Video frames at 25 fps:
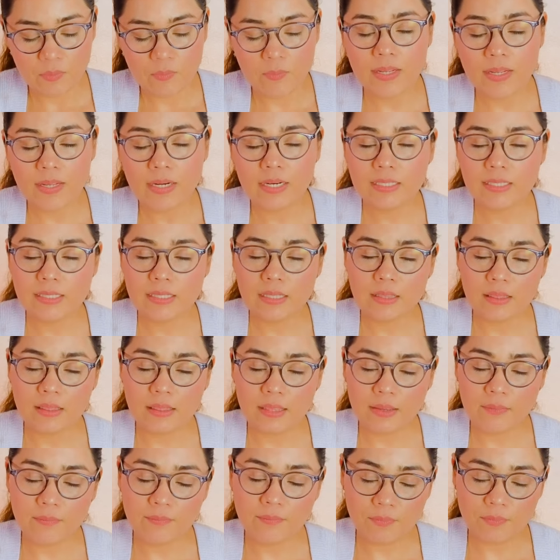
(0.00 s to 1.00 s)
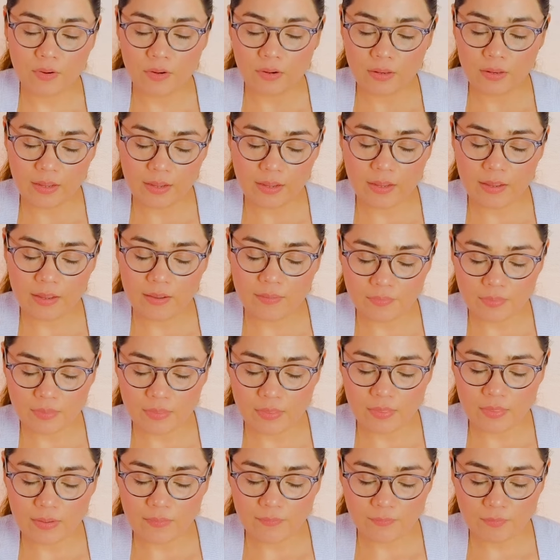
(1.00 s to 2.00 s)
What is the theme for love? The
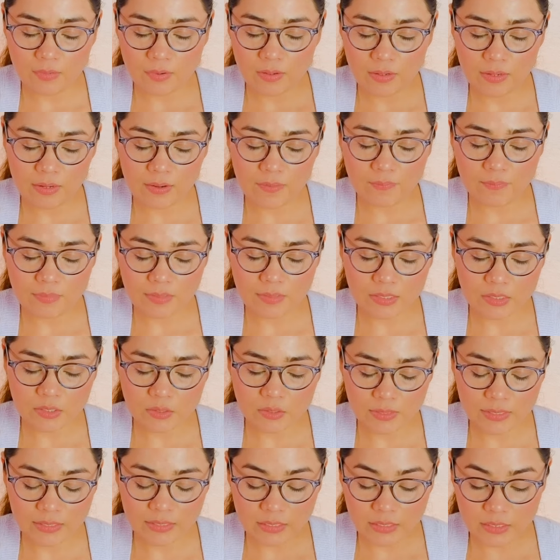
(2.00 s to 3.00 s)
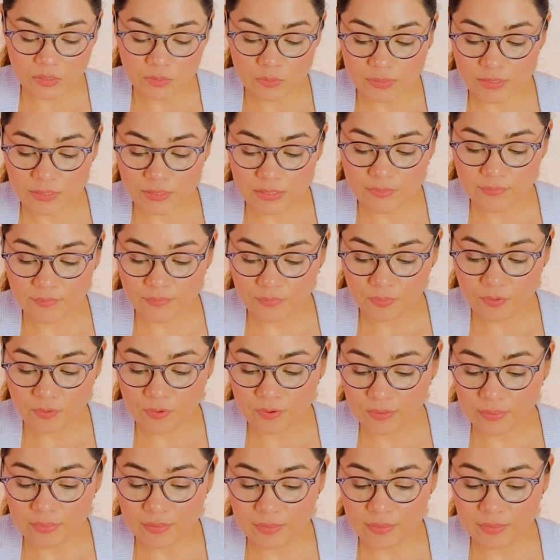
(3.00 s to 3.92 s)
theme for love this 2024.